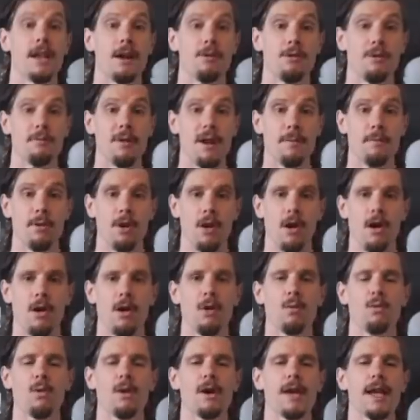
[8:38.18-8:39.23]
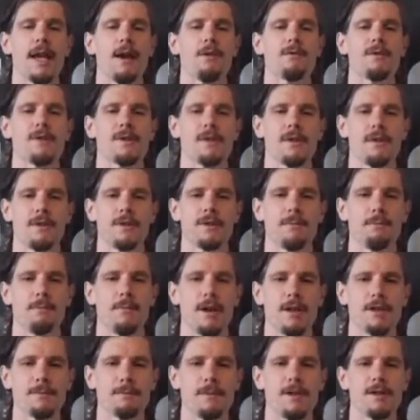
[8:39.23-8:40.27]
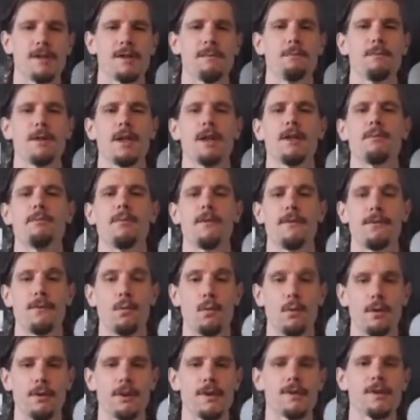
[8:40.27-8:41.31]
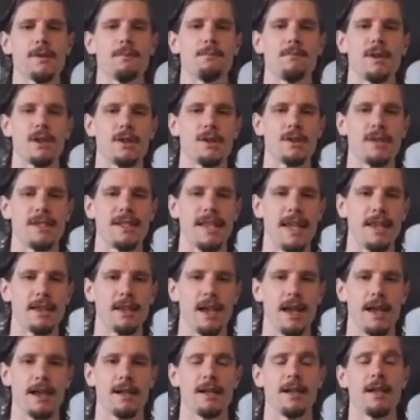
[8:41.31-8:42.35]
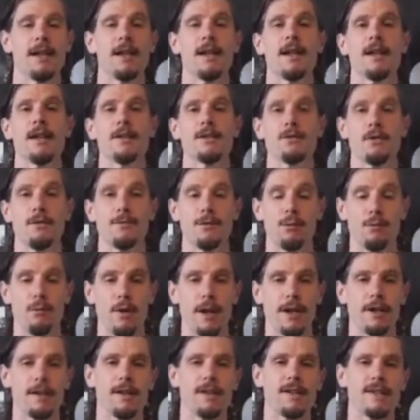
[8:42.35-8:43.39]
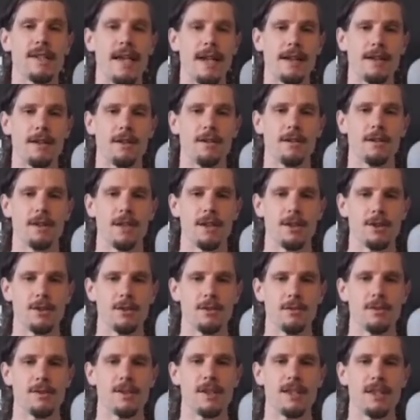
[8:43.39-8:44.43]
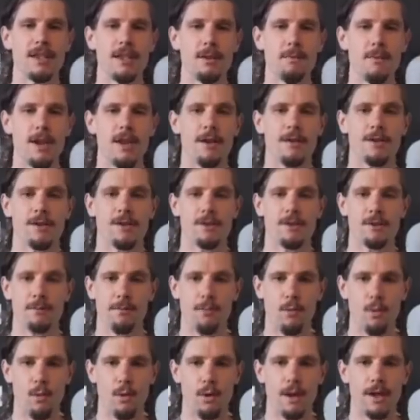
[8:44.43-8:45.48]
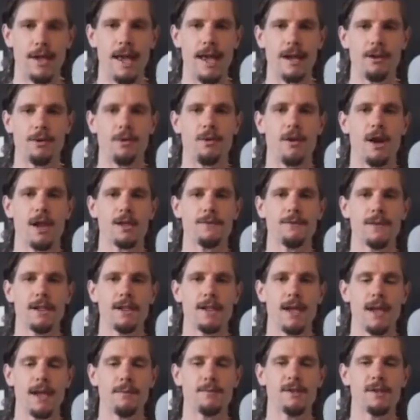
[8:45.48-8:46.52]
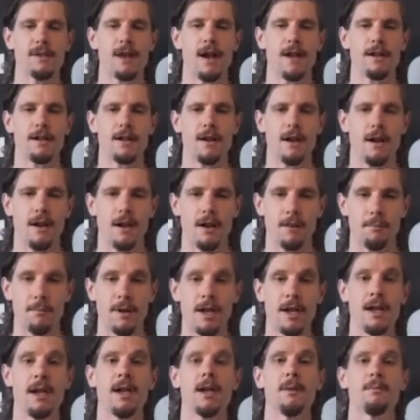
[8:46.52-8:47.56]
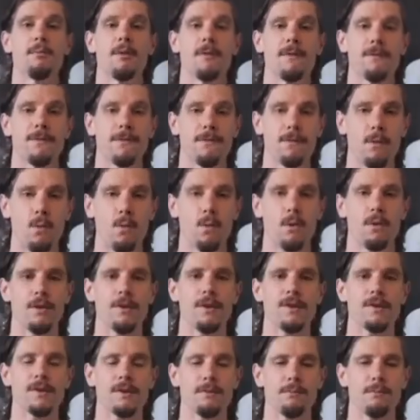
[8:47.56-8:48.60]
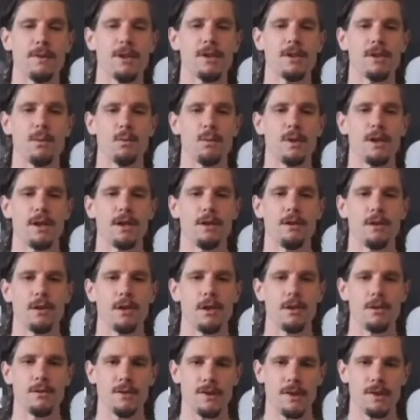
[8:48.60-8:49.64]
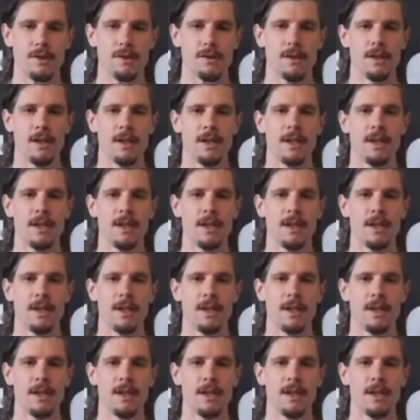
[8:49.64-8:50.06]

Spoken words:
Now remember, all workout results must be submitted before the submission deadline. So if you run into technical issues, email support@crossfitgames.com before the submission window closes.